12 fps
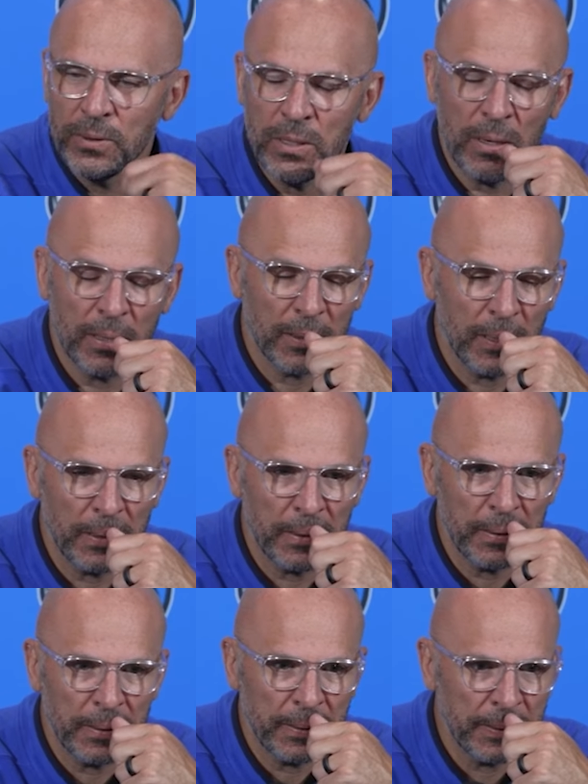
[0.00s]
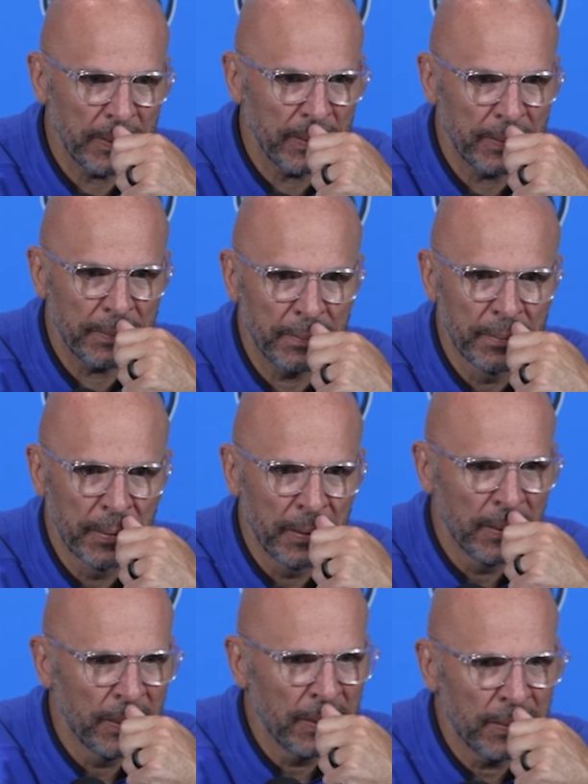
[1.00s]
I thought the
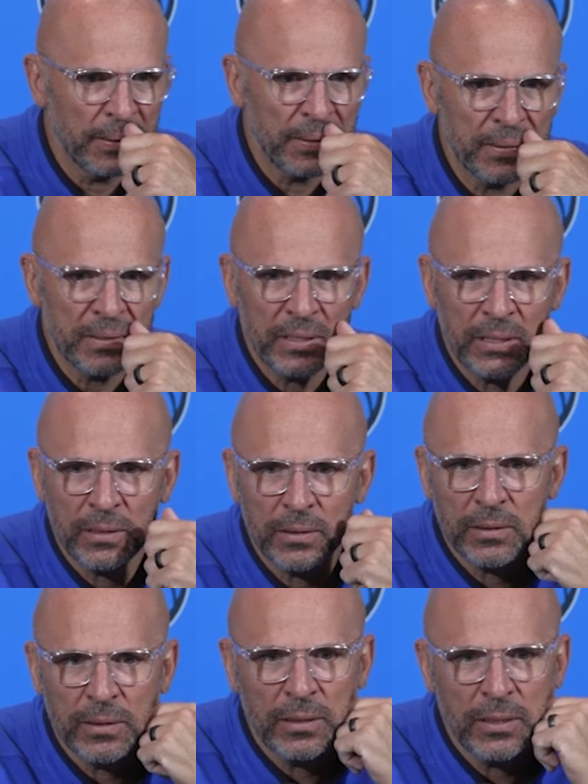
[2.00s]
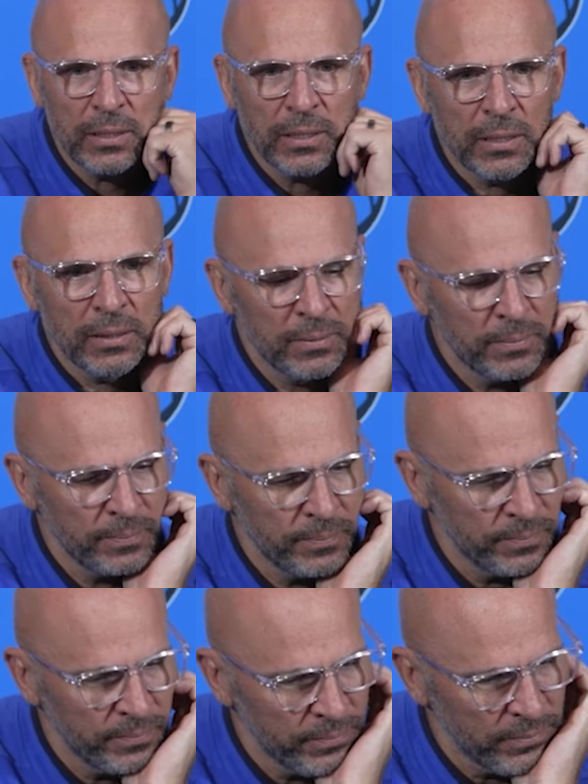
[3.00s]
intent, the
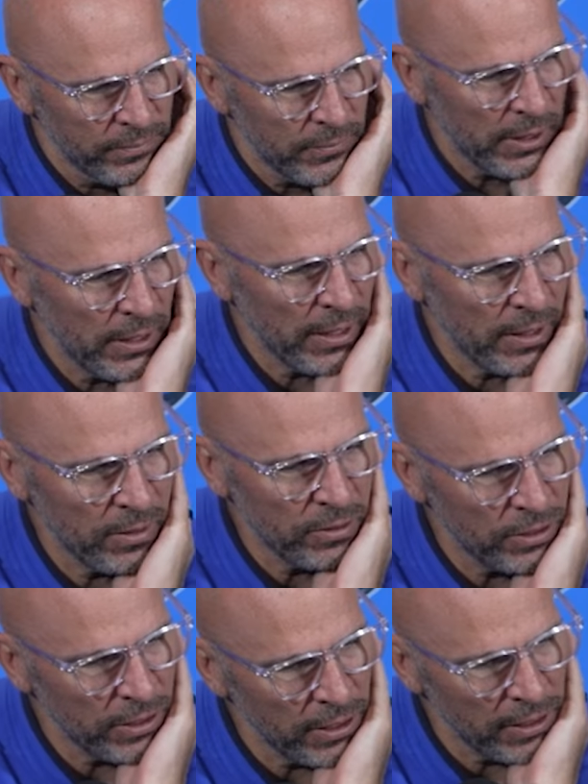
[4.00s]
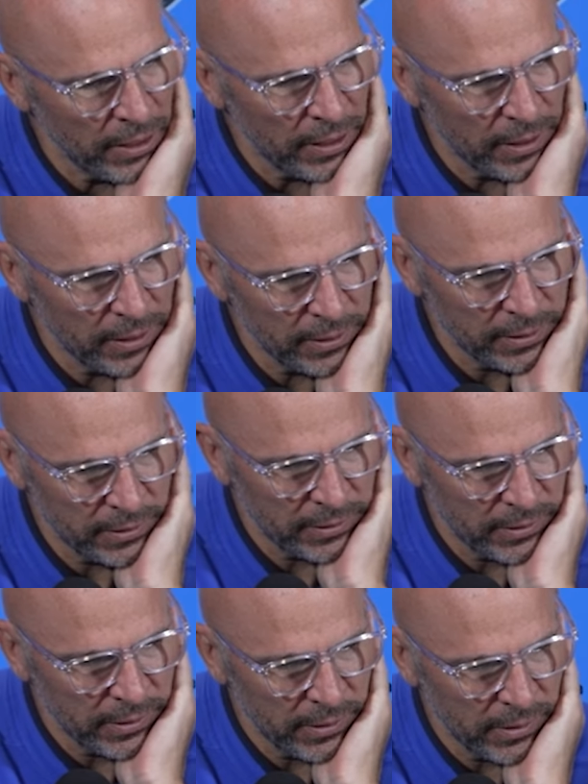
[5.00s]
energy,
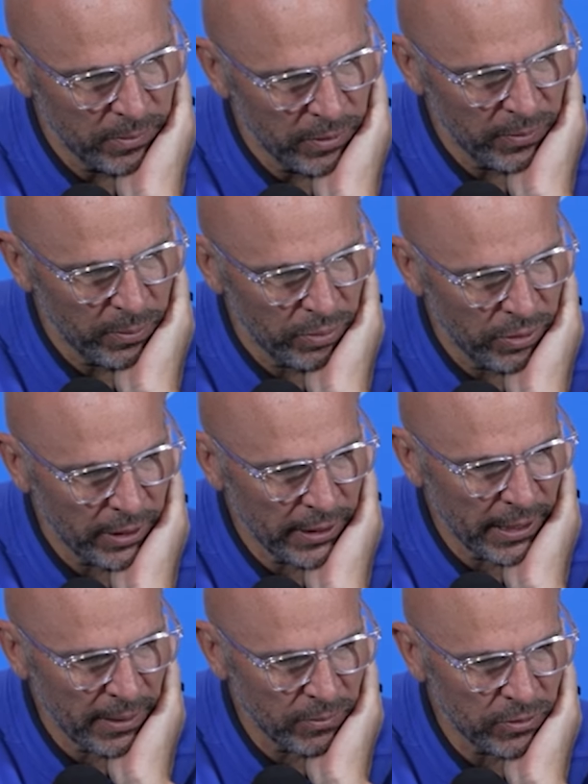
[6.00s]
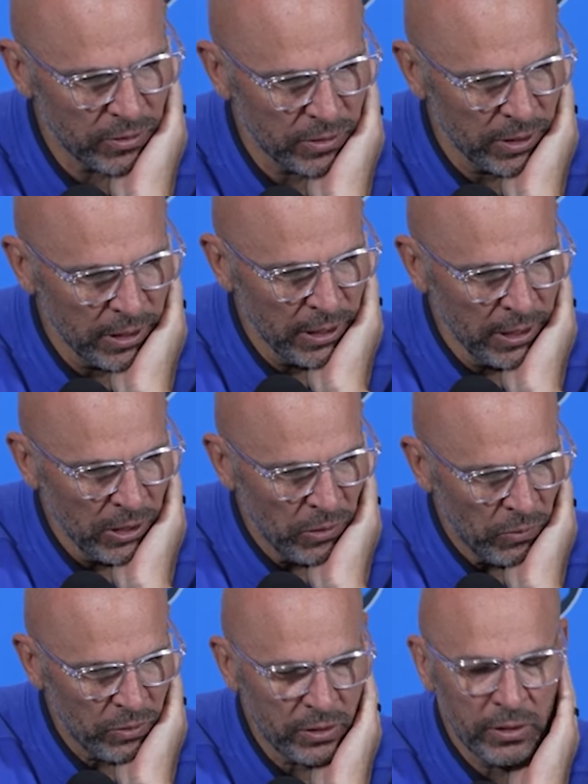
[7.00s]
pregame
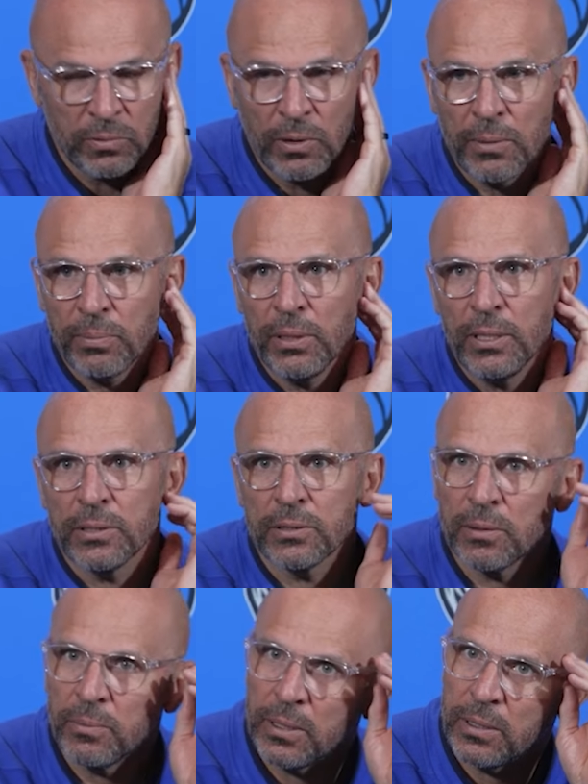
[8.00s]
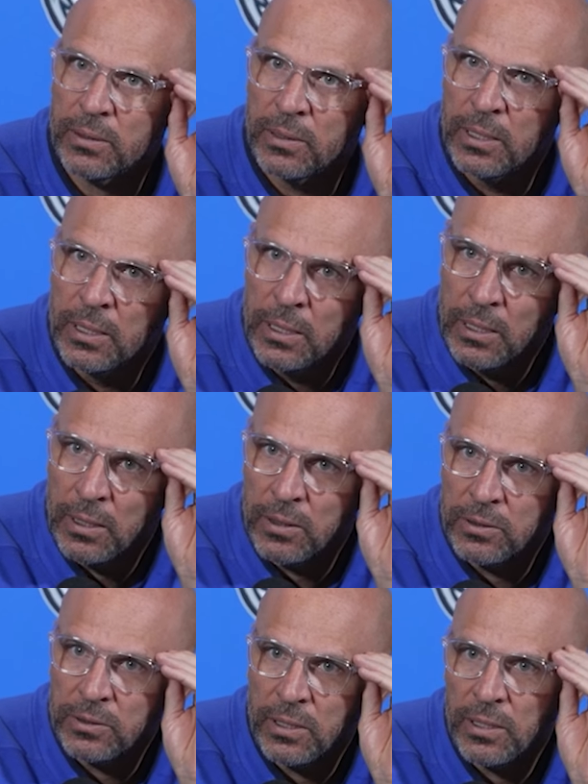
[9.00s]
was in the right place. I mean,
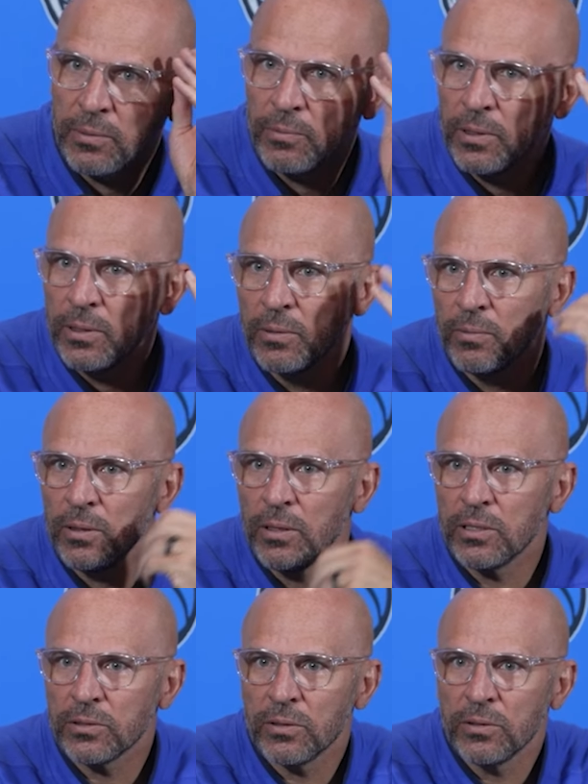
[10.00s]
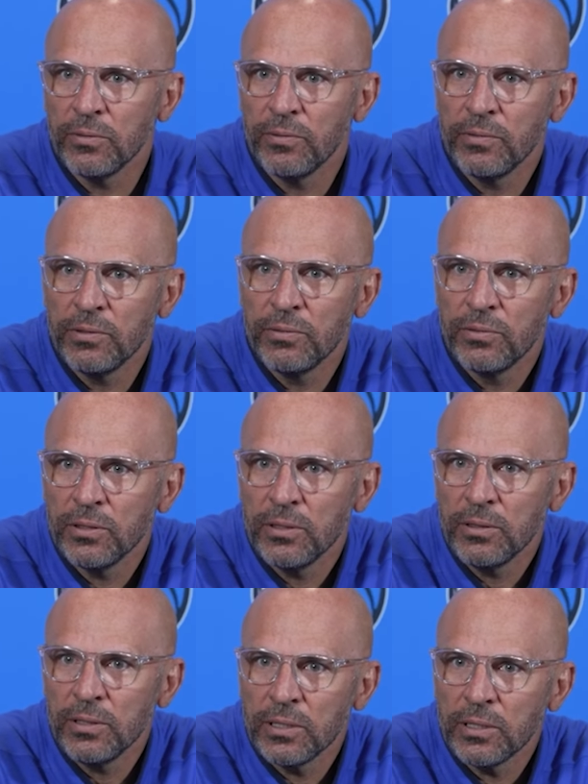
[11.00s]
understanding we lost on a
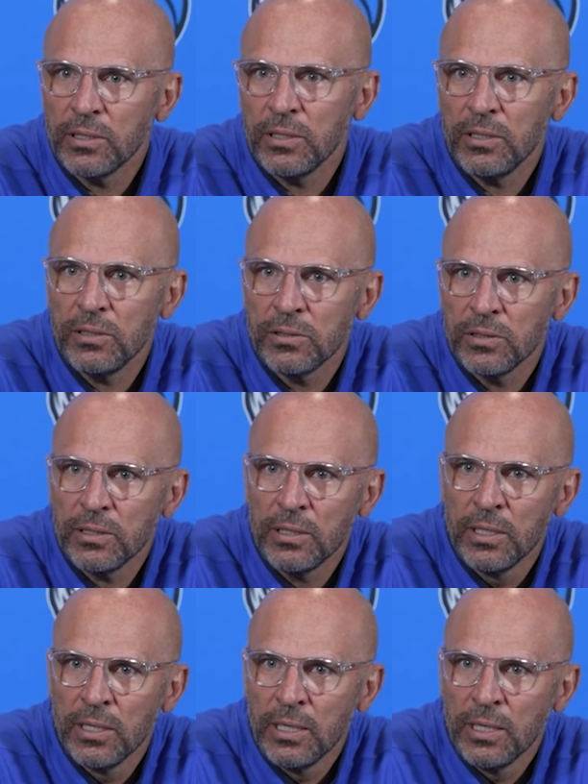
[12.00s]
50-footer, it could easily.